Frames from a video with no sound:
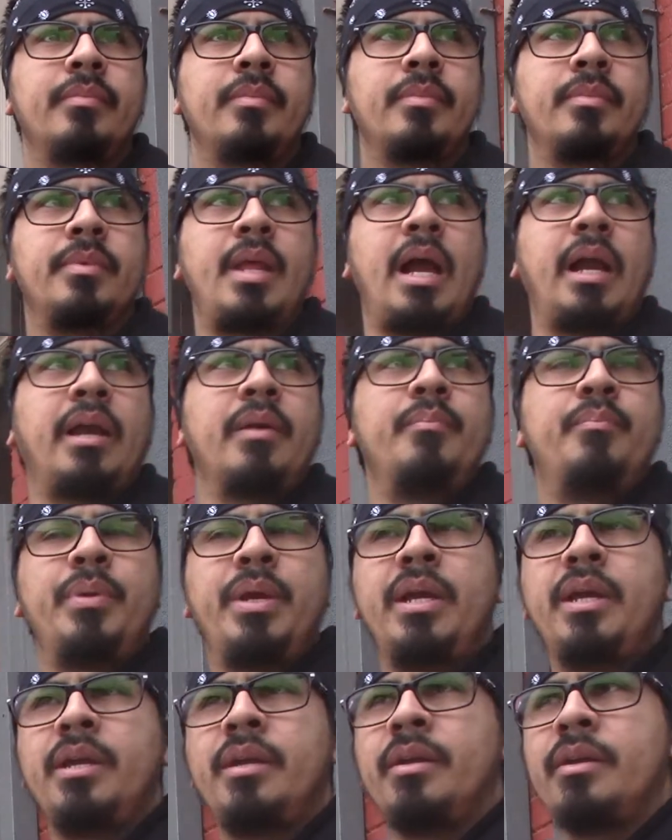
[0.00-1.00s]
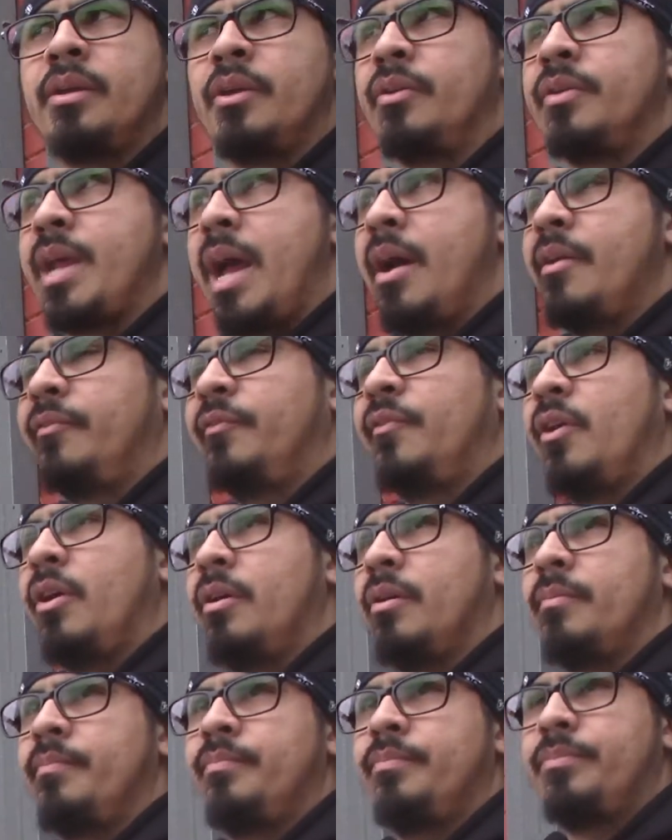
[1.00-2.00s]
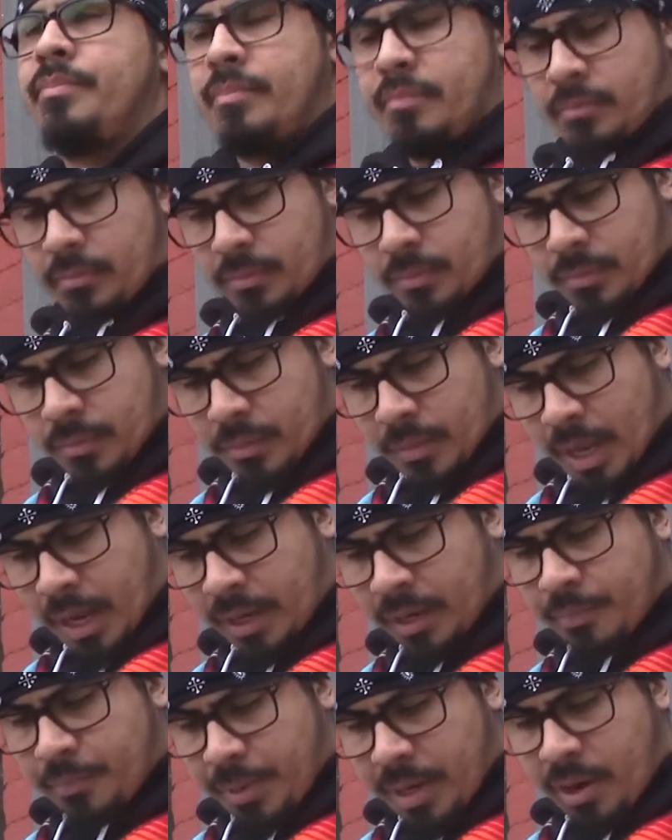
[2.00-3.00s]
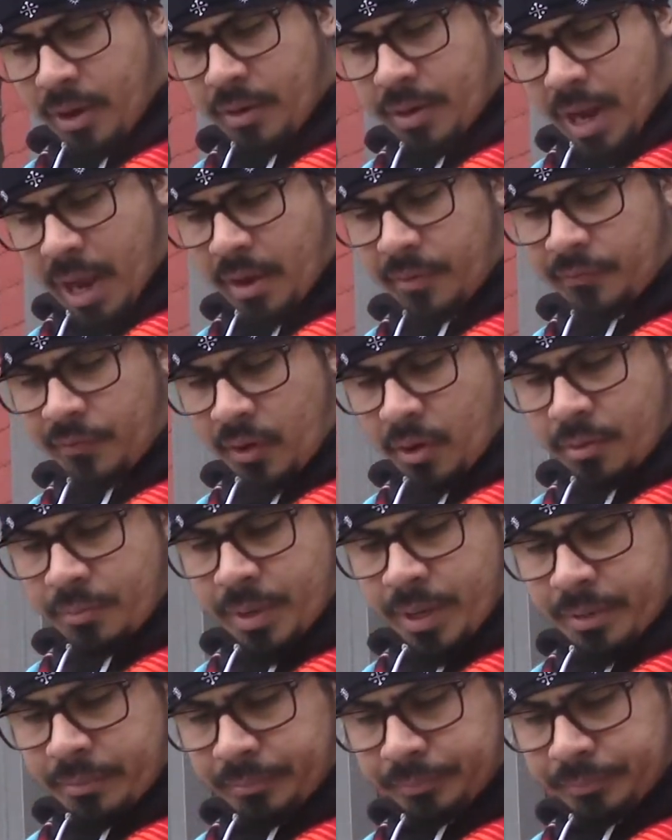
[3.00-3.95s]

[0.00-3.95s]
That could be your downfall. That could be our downfall, man.